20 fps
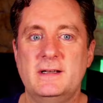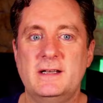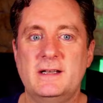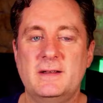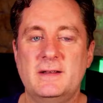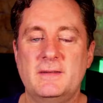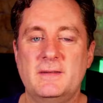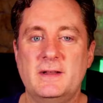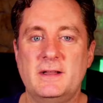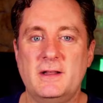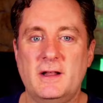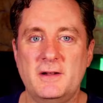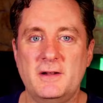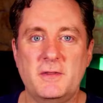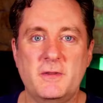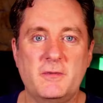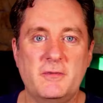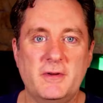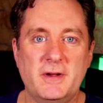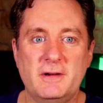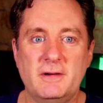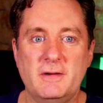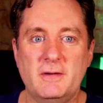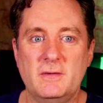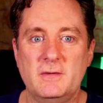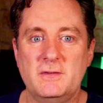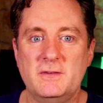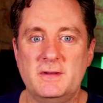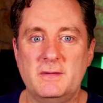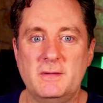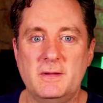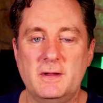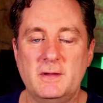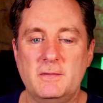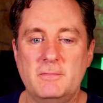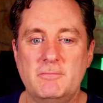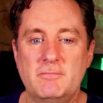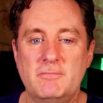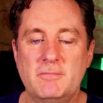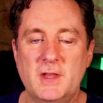a lot of the fairs
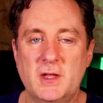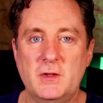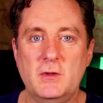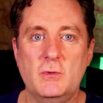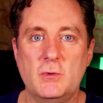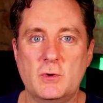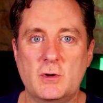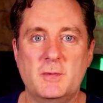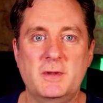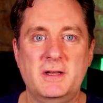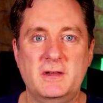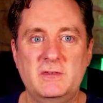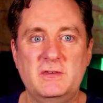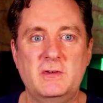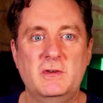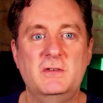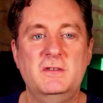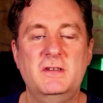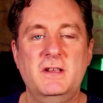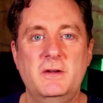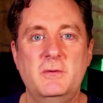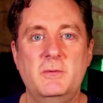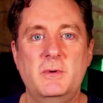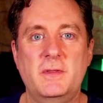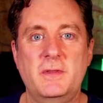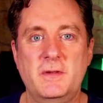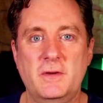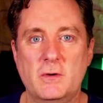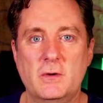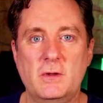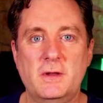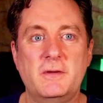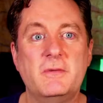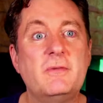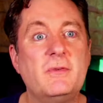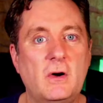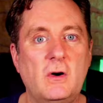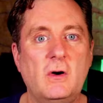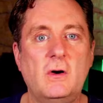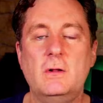that you normally associate with the early
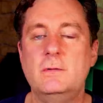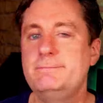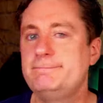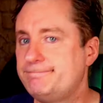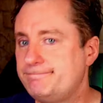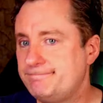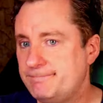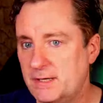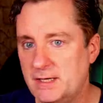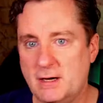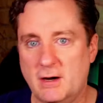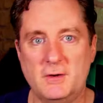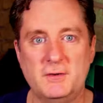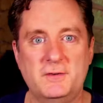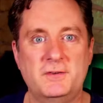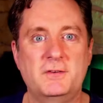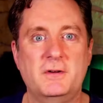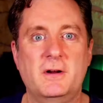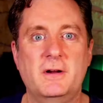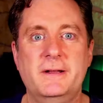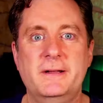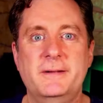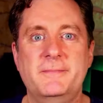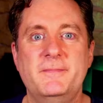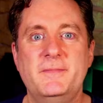fall are starting.